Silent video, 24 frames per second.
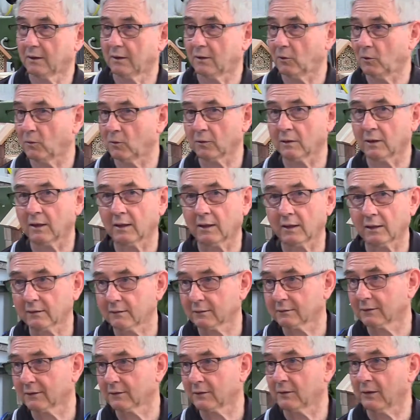all our
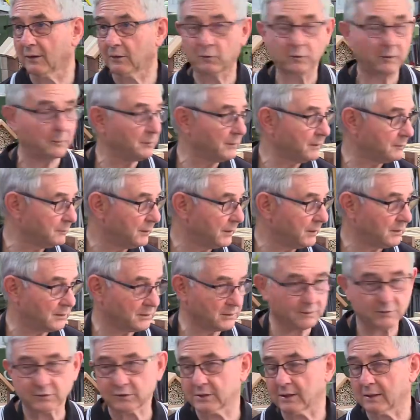equipment, because
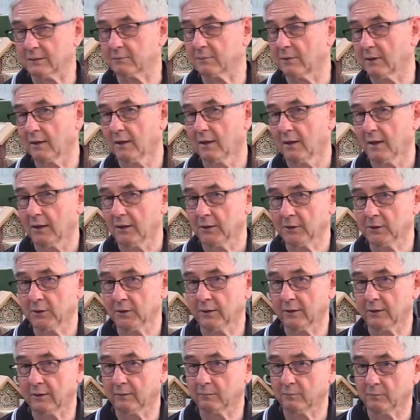as I said
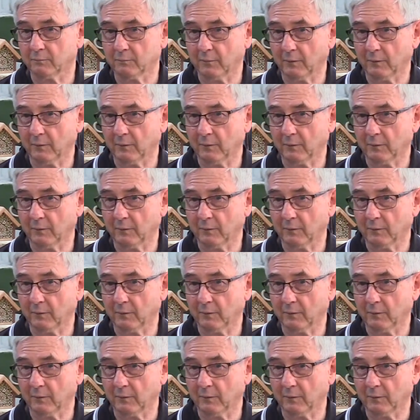earlier,